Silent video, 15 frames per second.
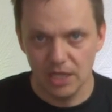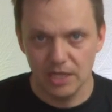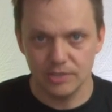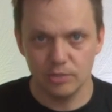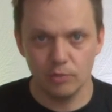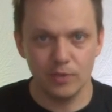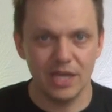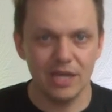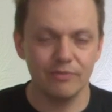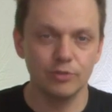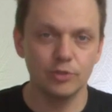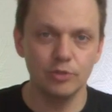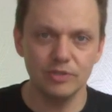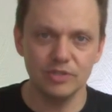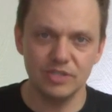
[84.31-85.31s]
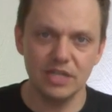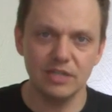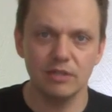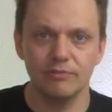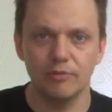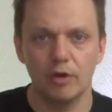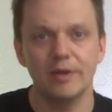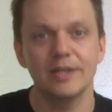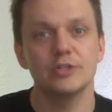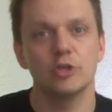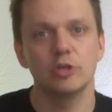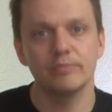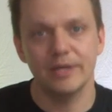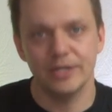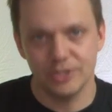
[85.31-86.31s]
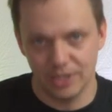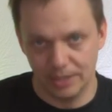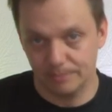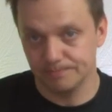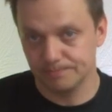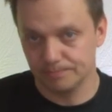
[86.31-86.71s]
so we have a good signal for our tone matching.